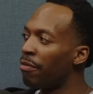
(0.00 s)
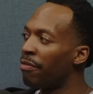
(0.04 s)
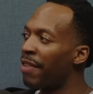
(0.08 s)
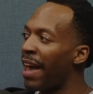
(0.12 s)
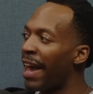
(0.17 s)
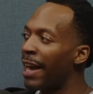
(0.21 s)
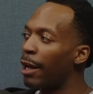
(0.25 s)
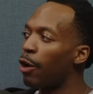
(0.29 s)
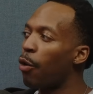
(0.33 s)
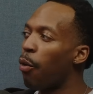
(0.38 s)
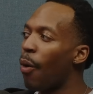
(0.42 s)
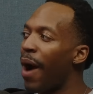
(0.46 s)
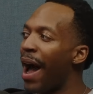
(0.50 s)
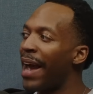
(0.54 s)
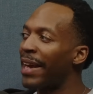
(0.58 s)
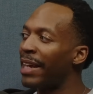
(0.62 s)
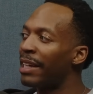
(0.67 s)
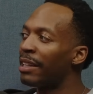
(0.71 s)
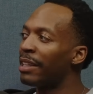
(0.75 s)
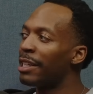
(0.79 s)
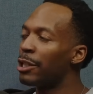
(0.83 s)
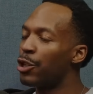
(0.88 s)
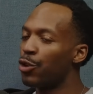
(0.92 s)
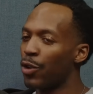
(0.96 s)
they
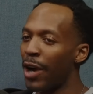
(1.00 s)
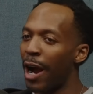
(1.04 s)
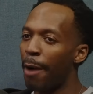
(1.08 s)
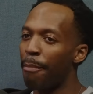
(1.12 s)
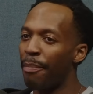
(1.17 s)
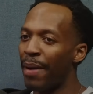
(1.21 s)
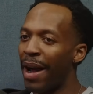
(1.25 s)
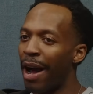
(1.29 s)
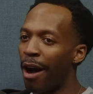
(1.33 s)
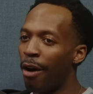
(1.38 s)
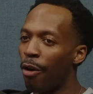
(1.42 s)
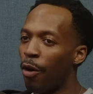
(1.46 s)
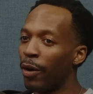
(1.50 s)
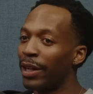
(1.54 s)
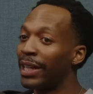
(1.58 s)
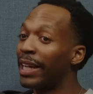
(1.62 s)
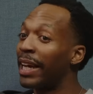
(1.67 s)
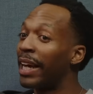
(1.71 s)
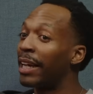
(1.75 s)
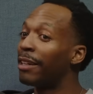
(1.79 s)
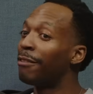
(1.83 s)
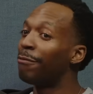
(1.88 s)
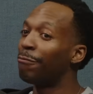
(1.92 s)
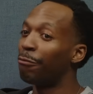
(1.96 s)
quietly drop out or
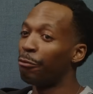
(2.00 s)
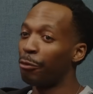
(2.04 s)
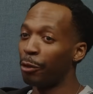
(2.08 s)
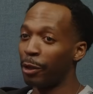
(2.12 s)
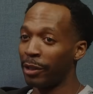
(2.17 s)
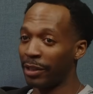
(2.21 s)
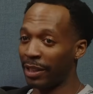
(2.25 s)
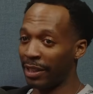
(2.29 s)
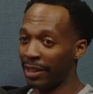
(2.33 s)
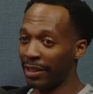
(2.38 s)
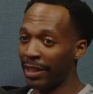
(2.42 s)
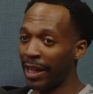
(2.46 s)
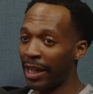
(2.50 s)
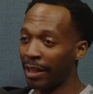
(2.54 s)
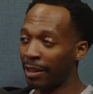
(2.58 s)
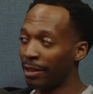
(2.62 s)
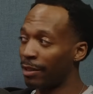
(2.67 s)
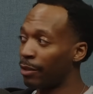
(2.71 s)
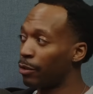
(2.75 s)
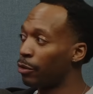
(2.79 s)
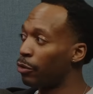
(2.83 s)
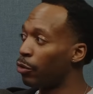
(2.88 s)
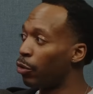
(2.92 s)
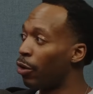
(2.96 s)
can't afford to stay at the
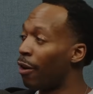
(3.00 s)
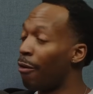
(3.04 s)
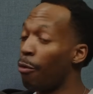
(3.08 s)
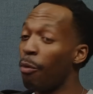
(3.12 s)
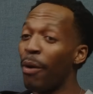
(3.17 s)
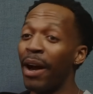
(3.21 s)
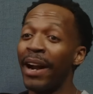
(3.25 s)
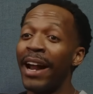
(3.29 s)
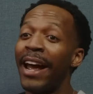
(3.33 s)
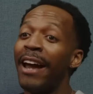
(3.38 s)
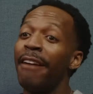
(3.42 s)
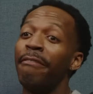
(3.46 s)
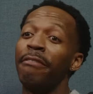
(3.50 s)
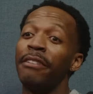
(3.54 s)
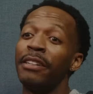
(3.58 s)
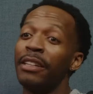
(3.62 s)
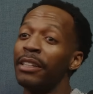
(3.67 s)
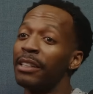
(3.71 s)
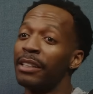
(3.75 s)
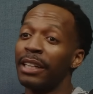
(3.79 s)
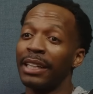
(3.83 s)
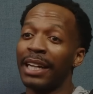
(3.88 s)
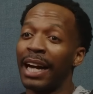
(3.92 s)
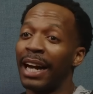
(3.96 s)
school or
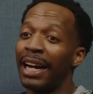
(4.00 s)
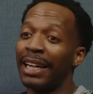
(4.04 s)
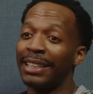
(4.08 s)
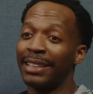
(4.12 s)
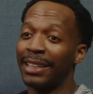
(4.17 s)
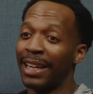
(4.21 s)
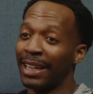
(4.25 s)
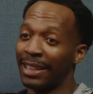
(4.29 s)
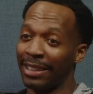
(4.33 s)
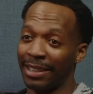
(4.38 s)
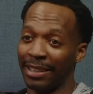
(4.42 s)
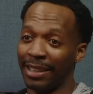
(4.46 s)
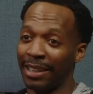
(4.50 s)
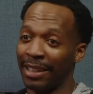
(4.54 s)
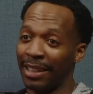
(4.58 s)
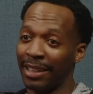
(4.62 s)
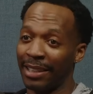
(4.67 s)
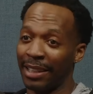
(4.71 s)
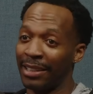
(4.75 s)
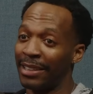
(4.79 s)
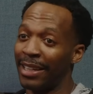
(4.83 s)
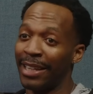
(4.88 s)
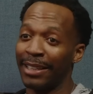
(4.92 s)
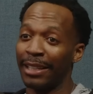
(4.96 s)
whatever the context
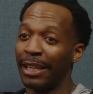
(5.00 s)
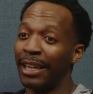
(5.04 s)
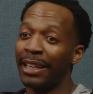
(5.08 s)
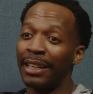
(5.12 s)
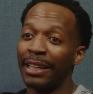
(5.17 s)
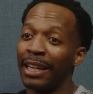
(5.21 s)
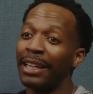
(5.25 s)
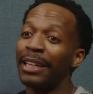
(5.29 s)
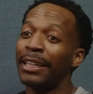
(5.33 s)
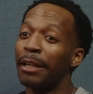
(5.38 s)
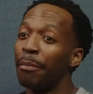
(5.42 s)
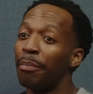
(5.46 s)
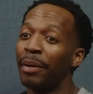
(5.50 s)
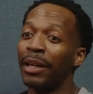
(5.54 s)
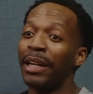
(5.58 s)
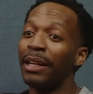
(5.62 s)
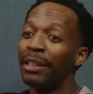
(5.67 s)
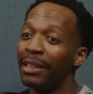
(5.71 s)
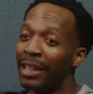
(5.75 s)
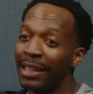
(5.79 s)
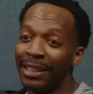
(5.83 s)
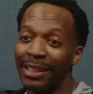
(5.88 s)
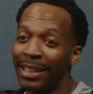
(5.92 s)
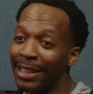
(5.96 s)
is. It can be
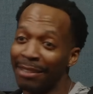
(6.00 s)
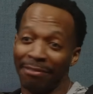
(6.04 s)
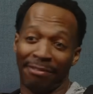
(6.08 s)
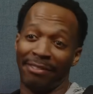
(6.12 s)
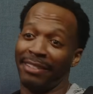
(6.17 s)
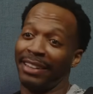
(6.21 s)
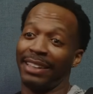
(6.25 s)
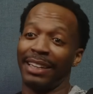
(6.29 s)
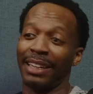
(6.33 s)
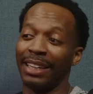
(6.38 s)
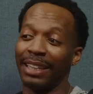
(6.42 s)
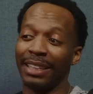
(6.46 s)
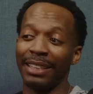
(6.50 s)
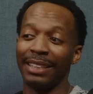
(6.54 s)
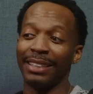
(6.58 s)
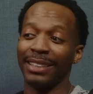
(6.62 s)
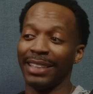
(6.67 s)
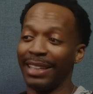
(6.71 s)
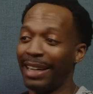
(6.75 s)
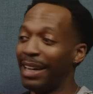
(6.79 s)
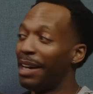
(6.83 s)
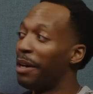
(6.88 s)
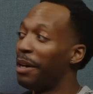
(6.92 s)
a litany of things.